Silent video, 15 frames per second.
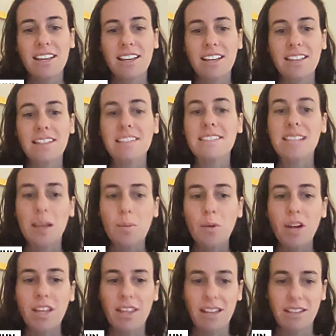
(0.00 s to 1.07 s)
in the same
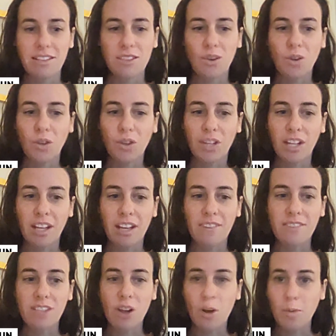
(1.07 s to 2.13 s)
way that solar
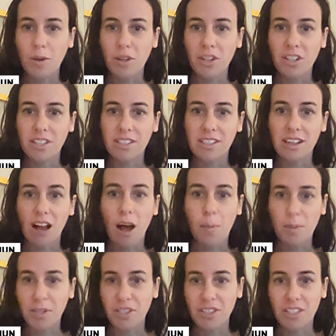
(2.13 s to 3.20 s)
gives homeowners an
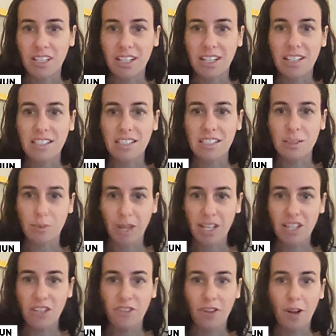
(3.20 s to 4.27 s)
opportunity to
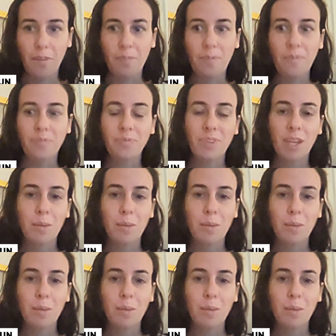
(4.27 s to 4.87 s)
switch from